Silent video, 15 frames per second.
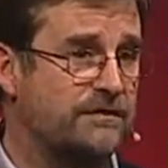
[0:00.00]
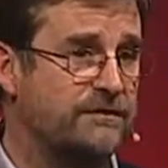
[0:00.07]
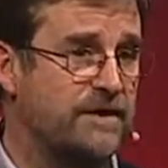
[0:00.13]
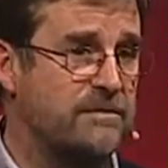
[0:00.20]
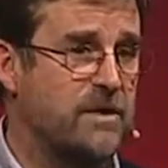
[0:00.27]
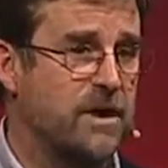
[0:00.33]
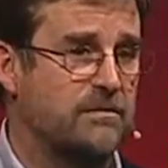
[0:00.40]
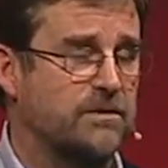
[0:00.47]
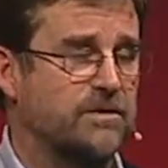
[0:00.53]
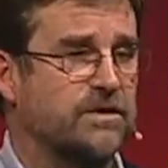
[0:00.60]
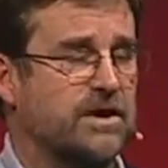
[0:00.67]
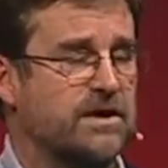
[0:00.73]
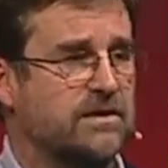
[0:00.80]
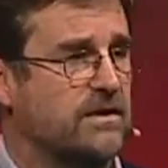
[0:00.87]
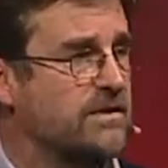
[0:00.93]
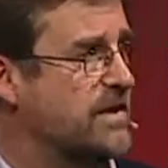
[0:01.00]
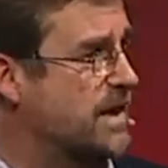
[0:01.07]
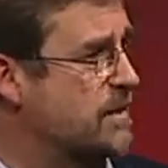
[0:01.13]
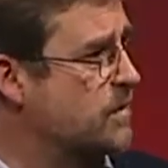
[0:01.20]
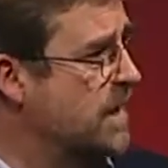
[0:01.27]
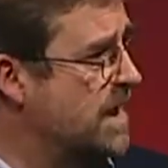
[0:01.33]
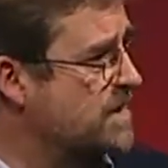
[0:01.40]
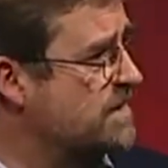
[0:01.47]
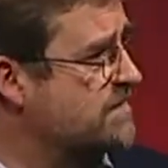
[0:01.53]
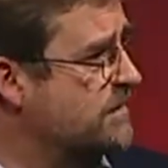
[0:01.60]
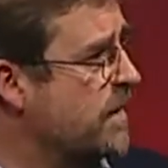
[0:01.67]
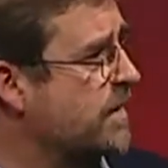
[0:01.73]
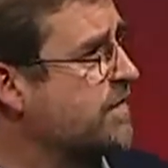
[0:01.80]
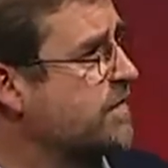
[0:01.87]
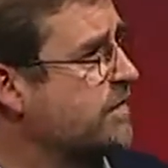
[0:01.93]
female mosquito that will actually
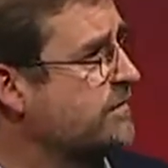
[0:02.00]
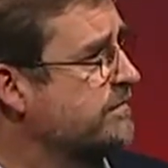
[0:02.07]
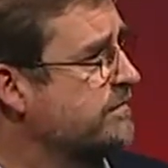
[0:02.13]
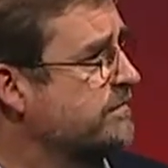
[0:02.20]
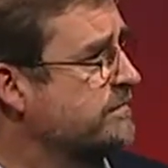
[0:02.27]
bite you.